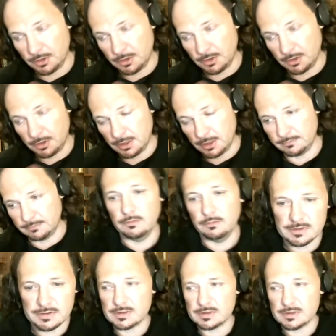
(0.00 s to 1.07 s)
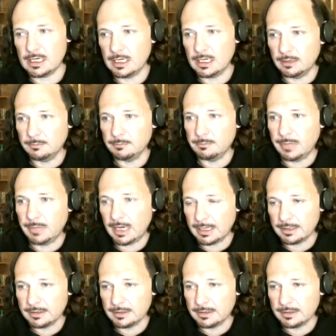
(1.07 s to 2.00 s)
voices. But